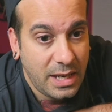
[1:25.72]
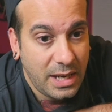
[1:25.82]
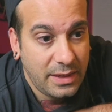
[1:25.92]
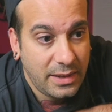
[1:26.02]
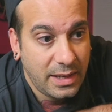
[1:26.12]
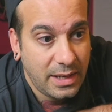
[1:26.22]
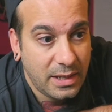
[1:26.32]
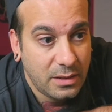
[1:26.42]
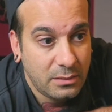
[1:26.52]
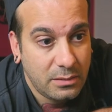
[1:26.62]
and
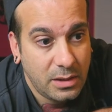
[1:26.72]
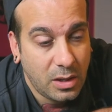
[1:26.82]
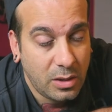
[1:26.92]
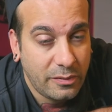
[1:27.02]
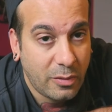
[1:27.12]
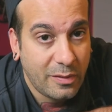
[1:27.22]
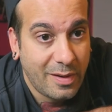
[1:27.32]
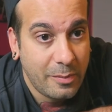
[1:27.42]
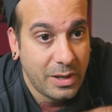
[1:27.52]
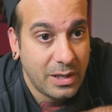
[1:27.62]
then, you know, in
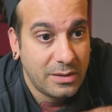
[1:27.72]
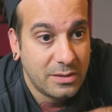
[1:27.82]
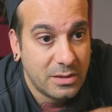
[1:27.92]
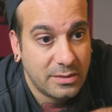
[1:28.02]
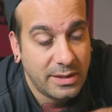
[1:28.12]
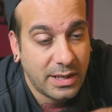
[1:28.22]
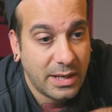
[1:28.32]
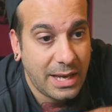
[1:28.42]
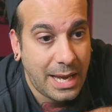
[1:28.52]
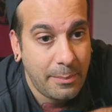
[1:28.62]
forty-five minutes, just take a
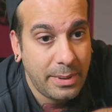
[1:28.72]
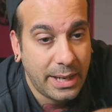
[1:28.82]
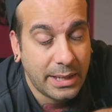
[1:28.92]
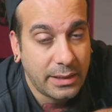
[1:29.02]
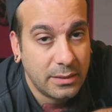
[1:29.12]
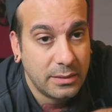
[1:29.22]
cab back.